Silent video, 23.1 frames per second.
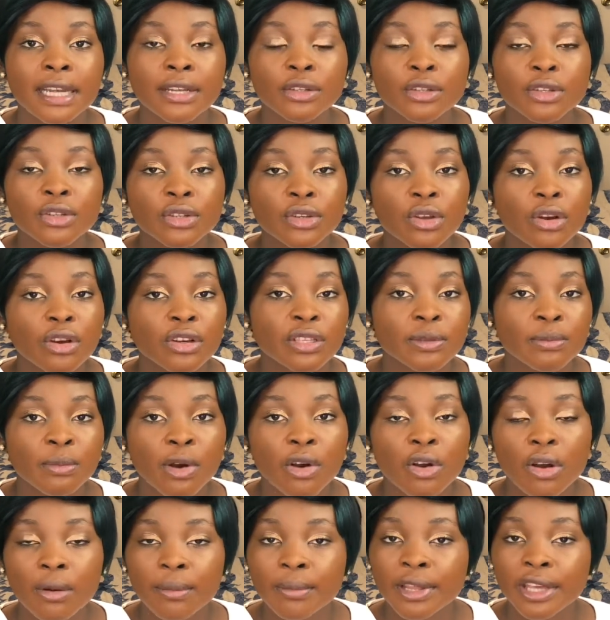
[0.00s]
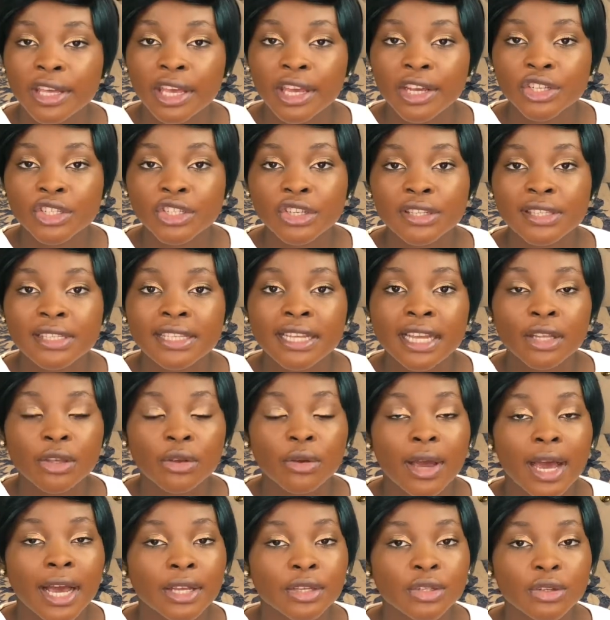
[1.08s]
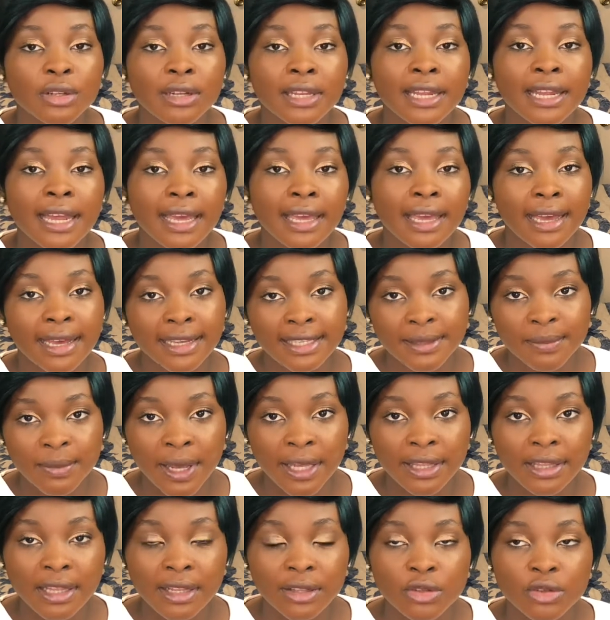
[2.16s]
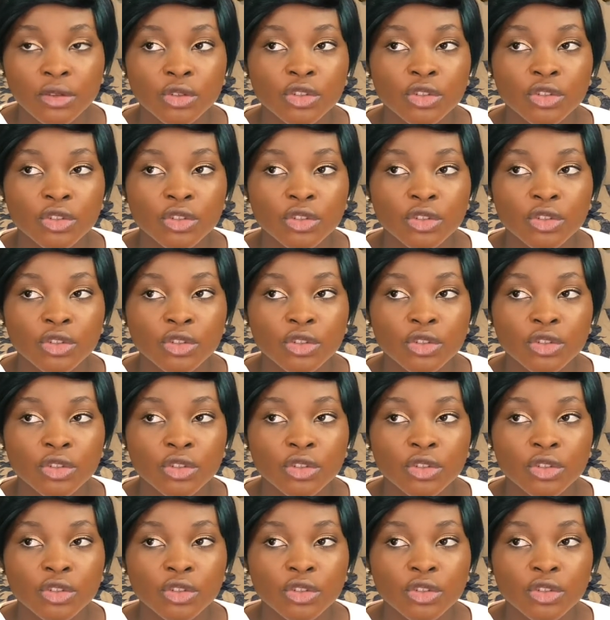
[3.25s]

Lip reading: and just cause more complications than you actually like expected.